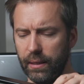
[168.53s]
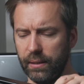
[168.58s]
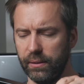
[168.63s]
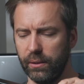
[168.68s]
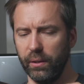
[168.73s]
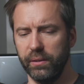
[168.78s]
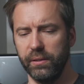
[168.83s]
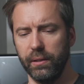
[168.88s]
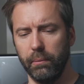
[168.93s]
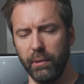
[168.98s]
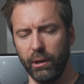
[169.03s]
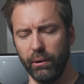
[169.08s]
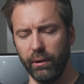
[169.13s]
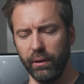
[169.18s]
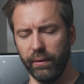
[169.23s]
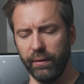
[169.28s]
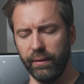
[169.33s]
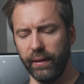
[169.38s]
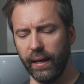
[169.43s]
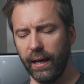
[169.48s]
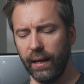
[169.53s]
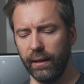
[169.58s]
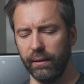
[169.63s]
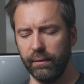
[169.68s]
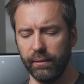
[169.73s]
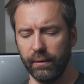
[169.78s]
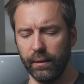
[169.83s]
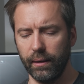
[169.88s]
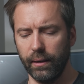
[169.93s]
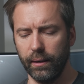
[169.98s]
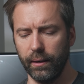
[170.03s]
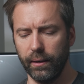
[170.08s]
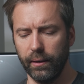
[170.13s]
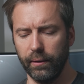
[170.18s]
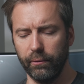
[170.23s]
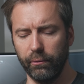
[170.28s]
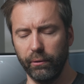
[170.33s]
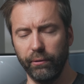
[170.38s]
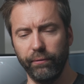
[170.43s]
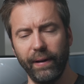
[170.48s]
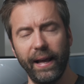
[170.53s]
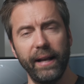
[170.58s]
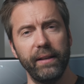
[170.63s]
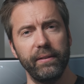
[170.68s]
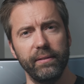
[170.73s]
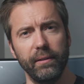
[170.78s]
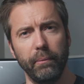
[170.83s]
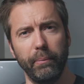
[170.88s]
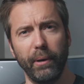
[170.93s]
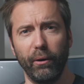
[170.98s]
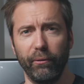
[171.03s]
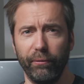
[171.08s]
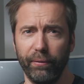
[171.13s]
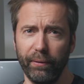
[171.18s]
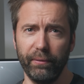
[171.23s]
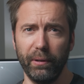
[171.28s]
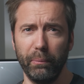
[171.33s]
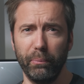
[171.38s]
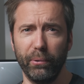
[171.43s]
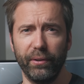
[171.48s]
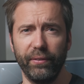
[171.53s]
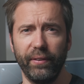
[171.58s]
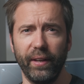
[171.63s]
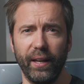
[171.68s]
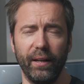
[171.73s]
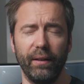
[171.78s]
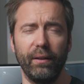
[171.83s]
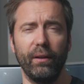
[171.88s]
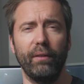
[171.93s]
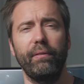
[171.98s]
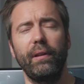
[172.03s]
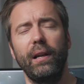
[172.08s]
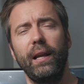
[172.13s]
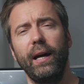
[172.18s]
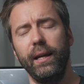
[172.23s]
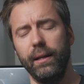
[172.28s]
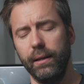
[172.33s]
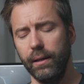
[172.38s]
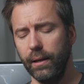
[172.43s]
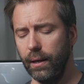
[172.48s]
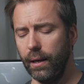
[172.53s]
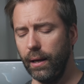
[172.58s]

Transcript: So it's a mirror that reflects about 50% of the light